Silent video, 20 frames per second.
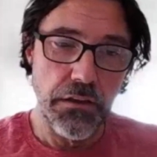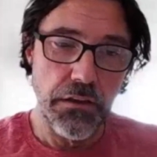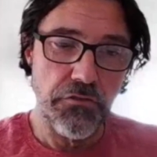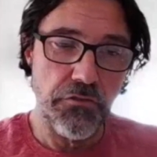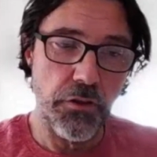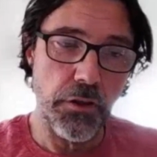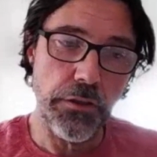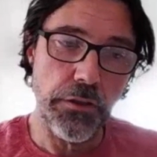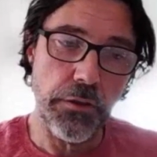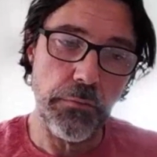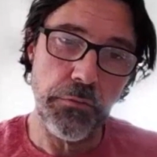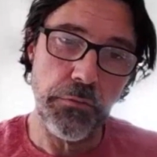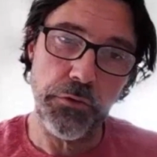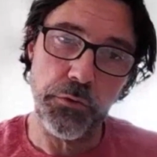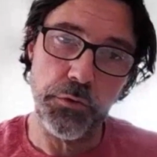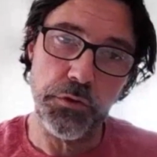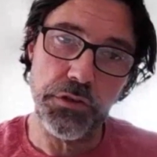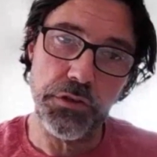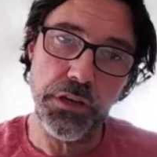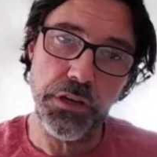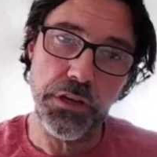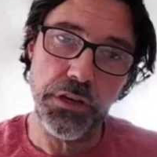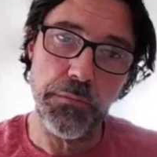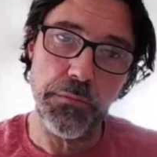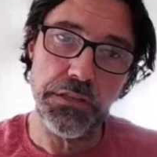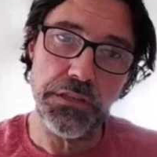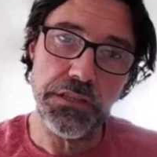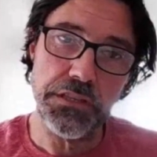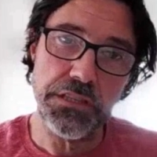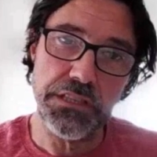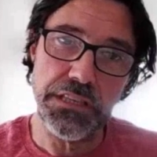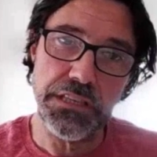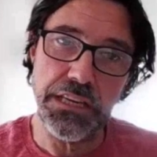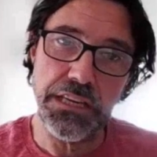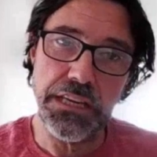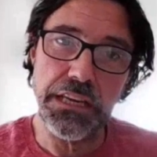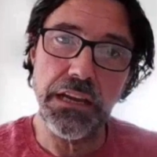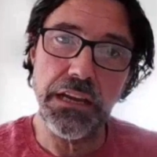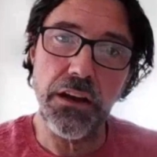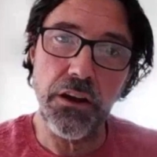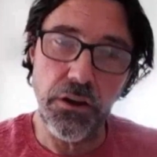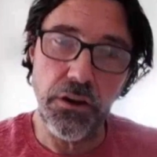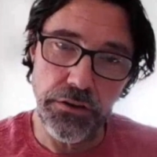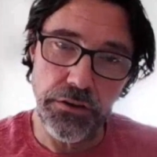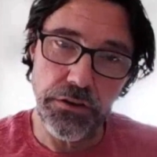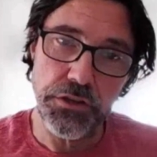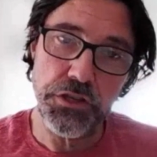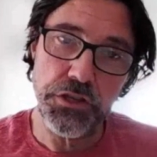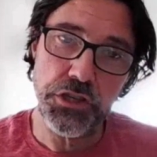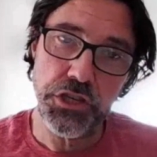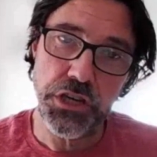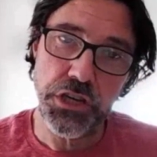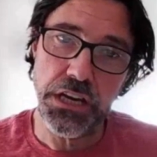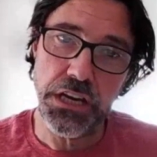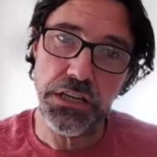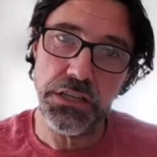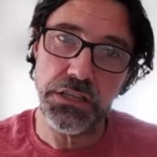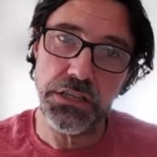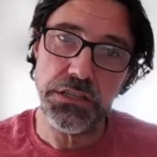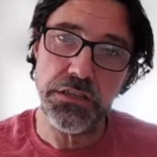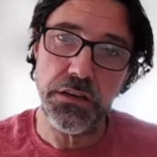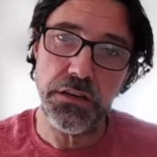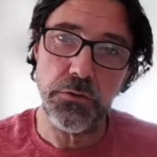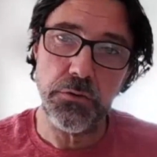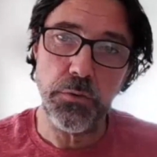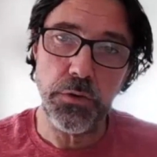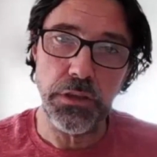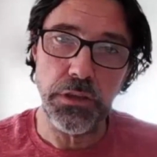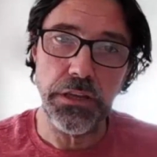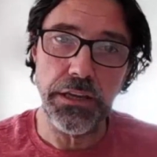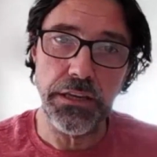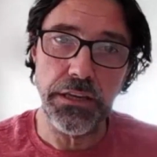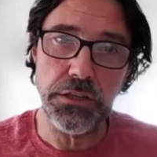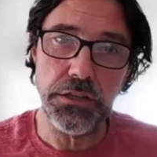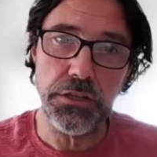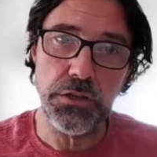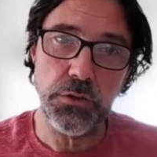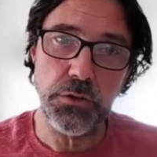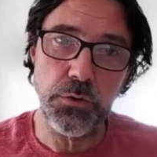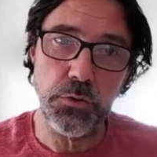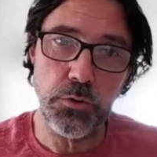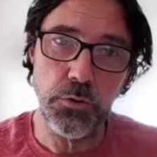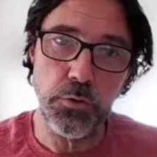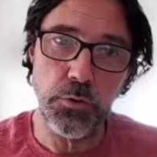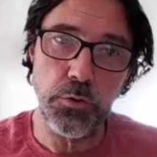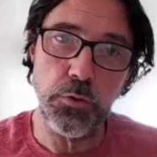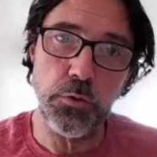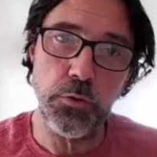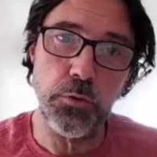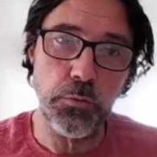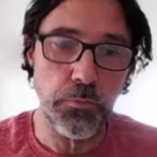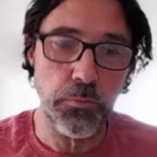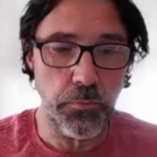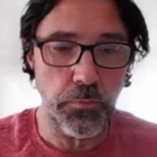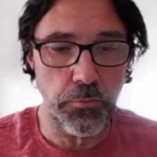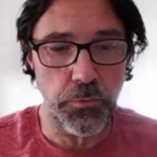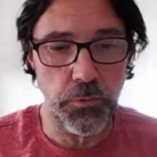follow them through time, and seeing are there changes that are related to